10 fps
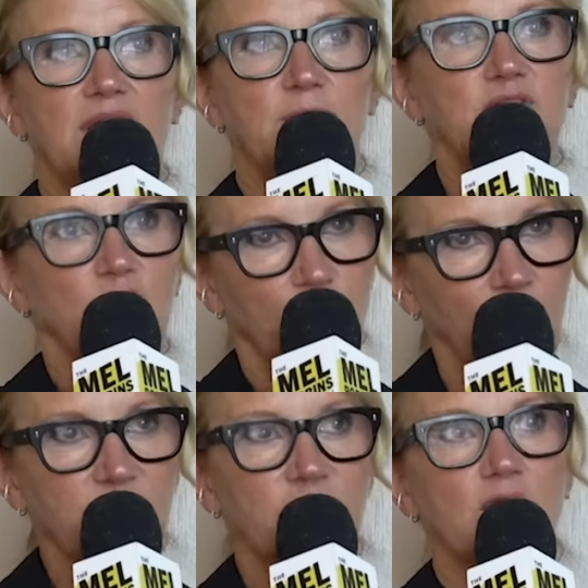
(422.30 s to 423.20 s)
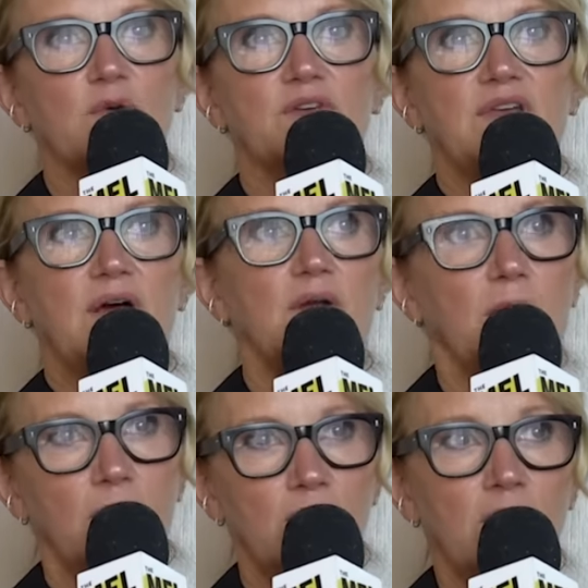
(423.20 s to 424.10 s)
that happens. What if it all works out?
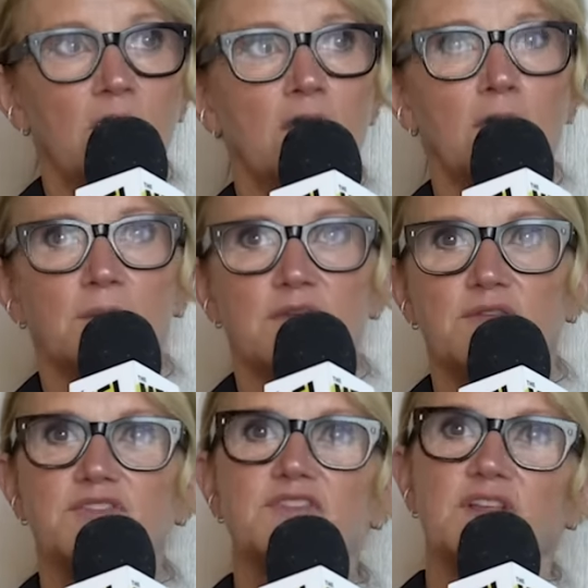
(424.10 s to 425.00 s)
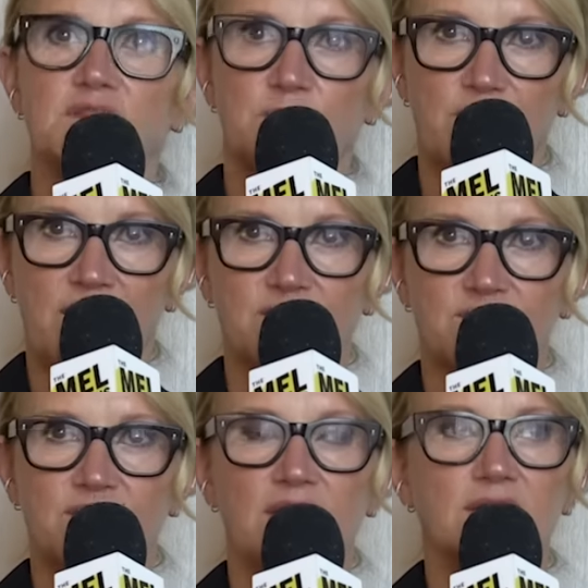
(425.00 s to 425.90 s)
Erp, you just hit the
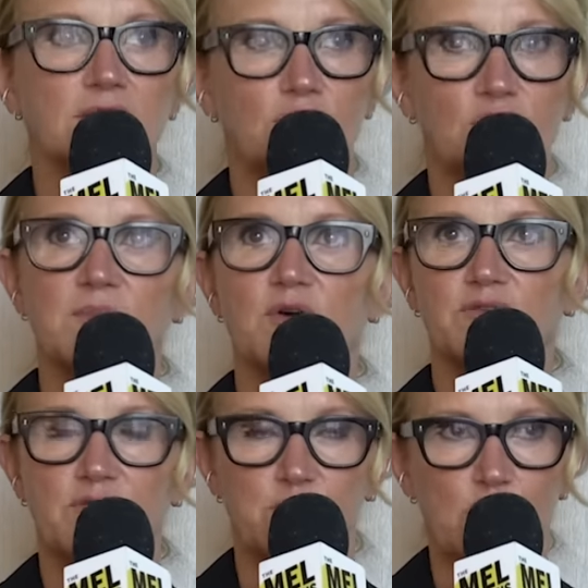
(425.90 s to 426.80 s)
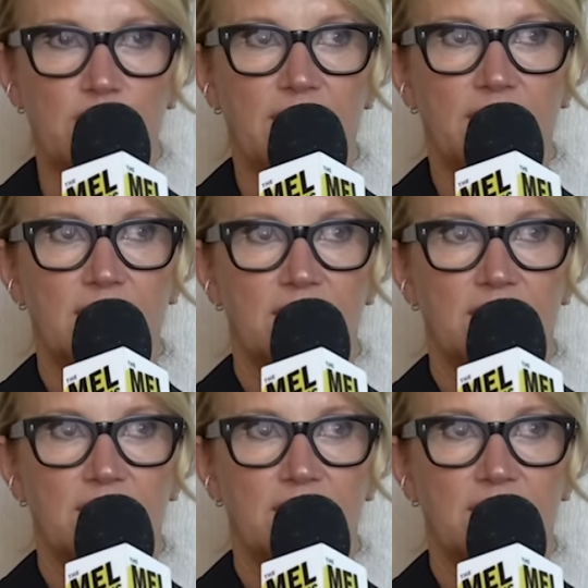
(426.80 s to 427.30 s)
brakes on the locomotive of worry.